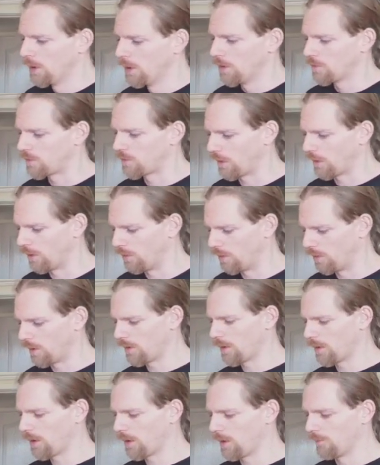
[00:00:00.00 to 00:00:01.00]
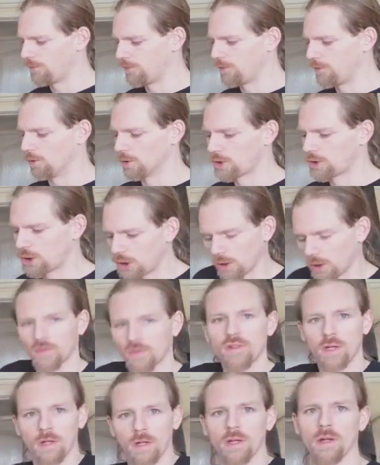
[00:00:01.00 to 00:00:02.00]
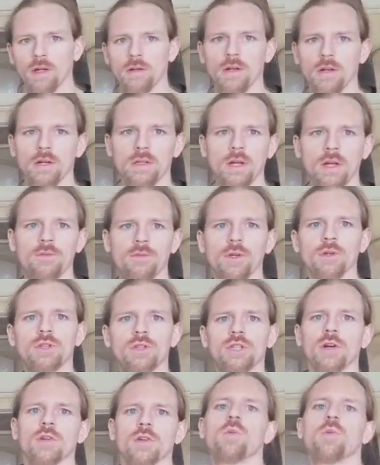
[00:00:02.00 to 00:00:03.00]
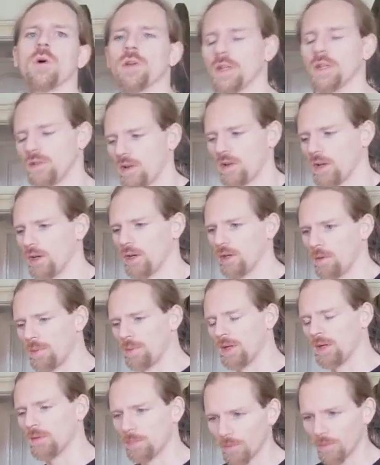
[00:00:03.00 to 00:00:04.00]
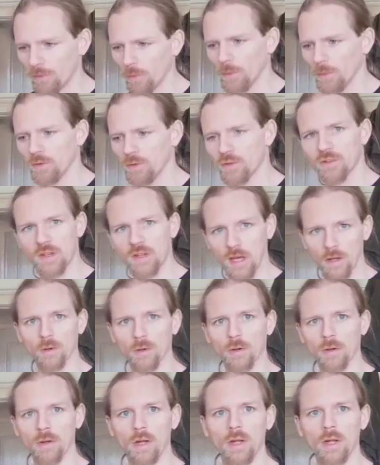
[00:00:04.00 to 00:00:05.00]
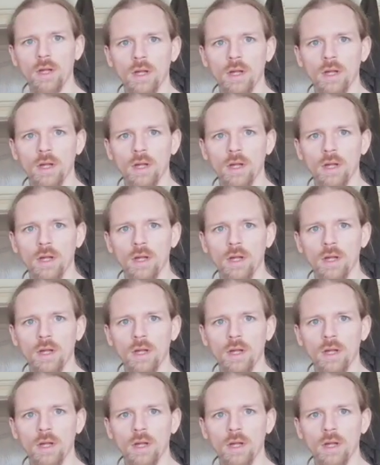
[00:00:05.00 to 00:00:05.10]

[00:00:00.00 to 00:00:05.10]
So if you're just wanting to learn a bit of performance skill,